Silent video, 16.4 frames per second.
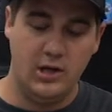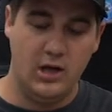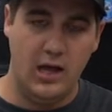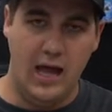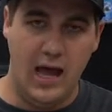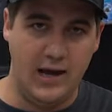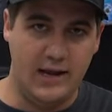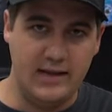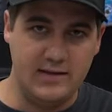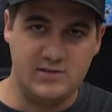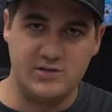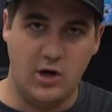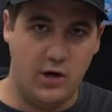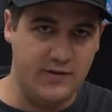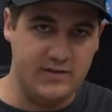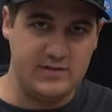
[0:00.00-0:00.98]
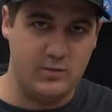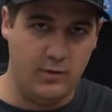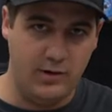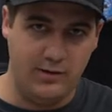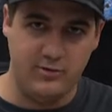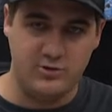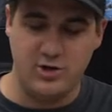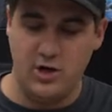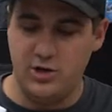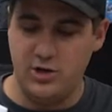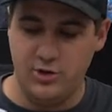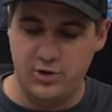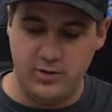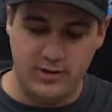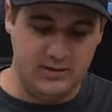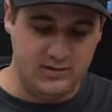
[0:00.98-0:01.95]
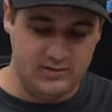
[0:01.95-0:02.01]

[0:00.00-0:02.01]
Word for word: how to install this in whatever truck you're doing.